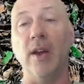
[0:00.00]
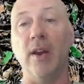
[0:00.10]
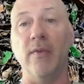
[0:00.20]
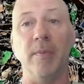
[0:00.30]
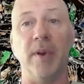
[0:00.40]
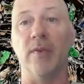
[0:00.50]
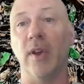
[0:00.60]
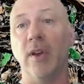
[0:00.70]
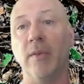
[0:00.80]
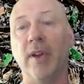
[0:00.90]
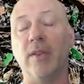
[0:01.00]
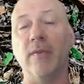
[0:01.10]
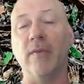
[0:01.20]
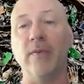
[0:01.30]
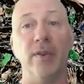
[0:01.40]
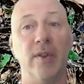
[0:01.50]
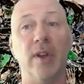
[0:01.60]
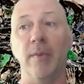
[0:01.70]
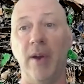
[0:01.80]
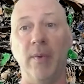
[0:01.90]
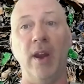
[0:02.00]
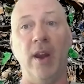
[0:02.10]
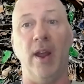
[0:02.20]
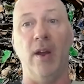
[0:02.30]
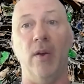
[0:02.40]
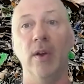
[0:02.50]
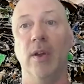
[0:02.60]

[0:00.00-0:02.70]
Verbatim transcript: Not everybody's thinking about the future. They're thinking about right now.